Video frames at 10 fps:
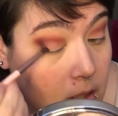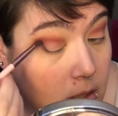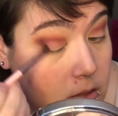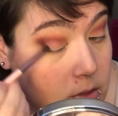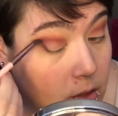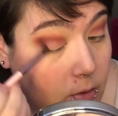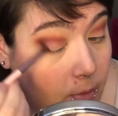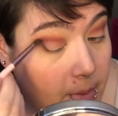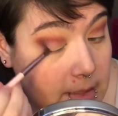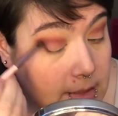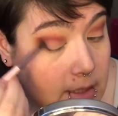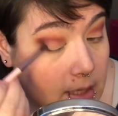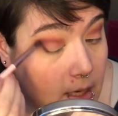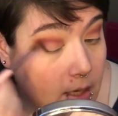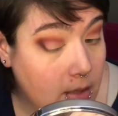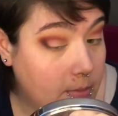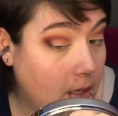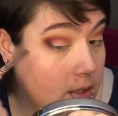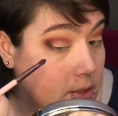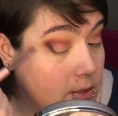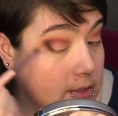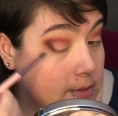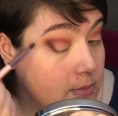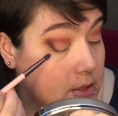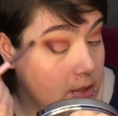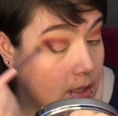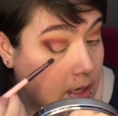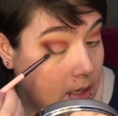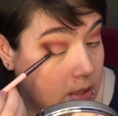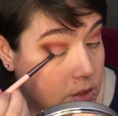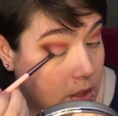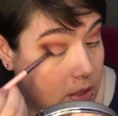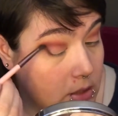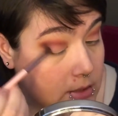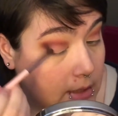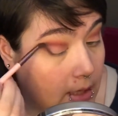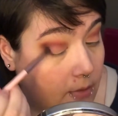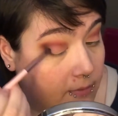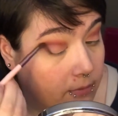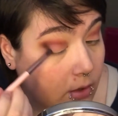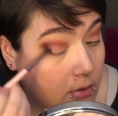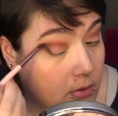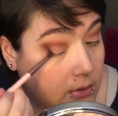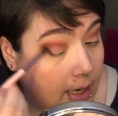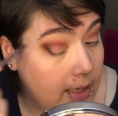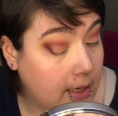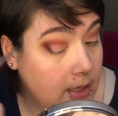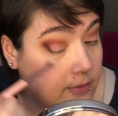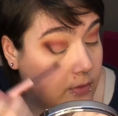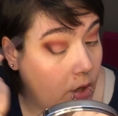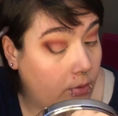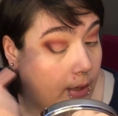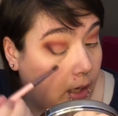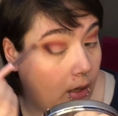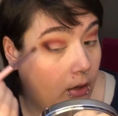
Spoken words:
So basically all I'm going to do is I'm just going to kind of draw just like a vertical line kind of going